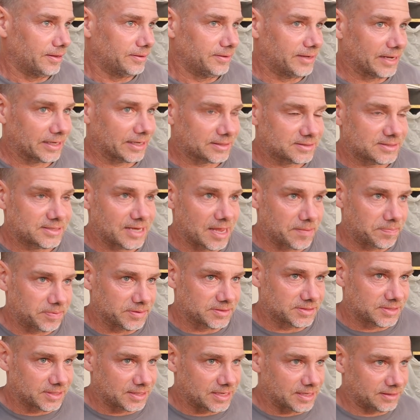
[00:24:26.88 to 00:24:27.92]
Next step
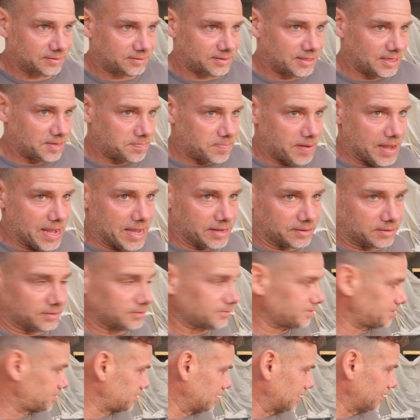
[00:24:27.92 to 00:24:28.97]
is to get the
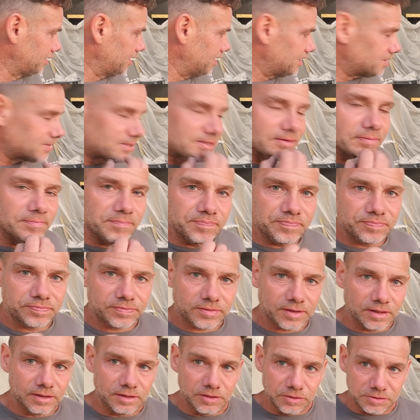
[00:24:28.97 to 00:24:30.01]
panels at least
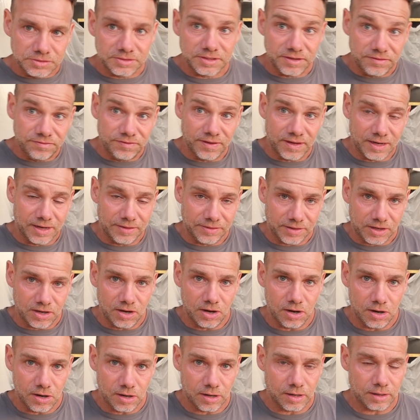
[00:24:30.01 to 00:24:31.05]
loosely fit on the
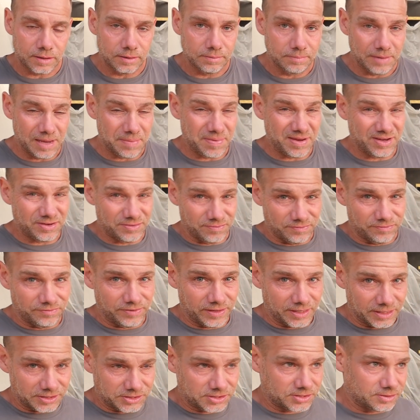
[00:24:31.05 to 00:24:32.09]
car, maybe
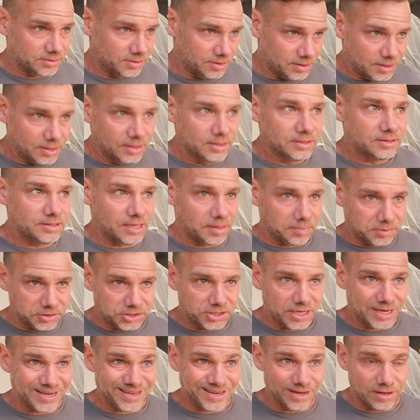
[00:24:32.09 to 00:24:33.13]
finish double
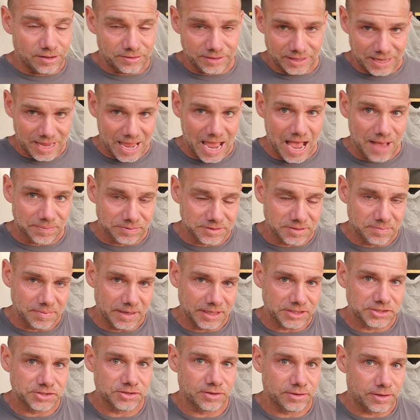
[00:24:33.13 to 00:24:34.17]
checking all the gaps and
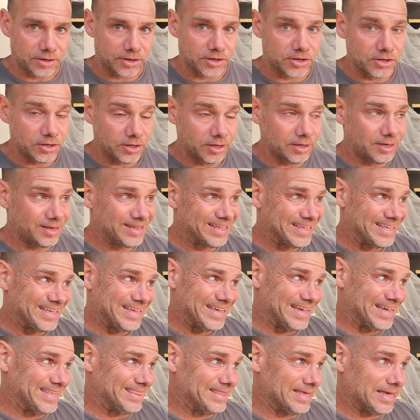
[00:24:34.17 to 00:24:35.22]
make sure they're good,
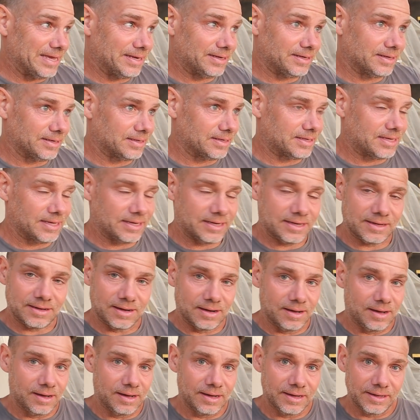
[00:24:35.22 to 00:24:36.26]
and then get it
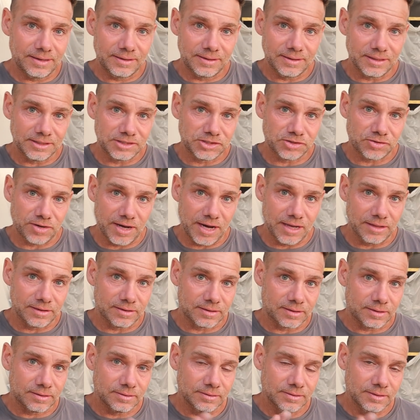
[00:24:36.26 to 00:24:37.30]
on a
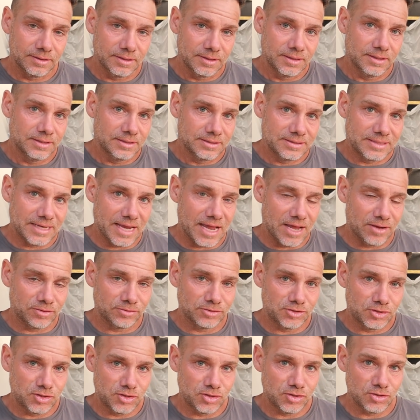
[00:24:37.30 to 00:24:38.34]
trailer down
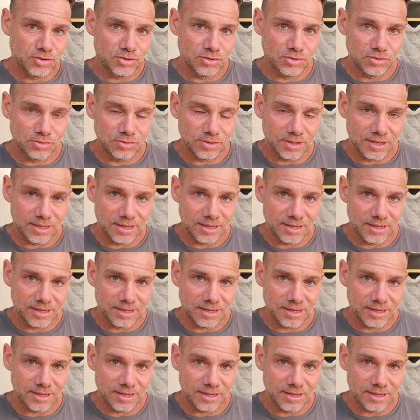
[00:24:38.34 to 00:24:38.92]
to